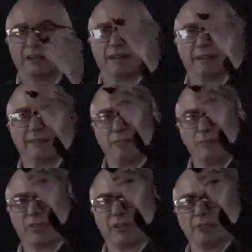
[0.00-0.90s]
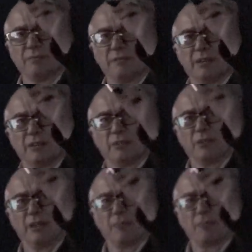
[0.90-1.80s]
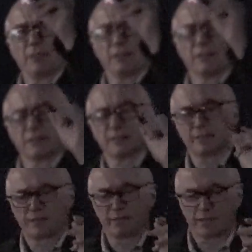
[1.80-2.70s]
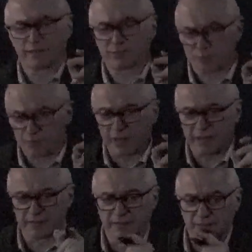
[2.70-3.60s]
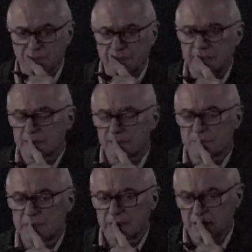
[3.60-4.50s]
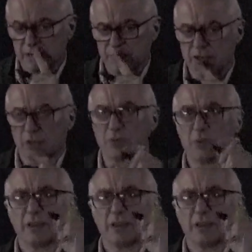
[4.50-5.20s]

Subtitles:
And some of them will appear surprising, but here we go.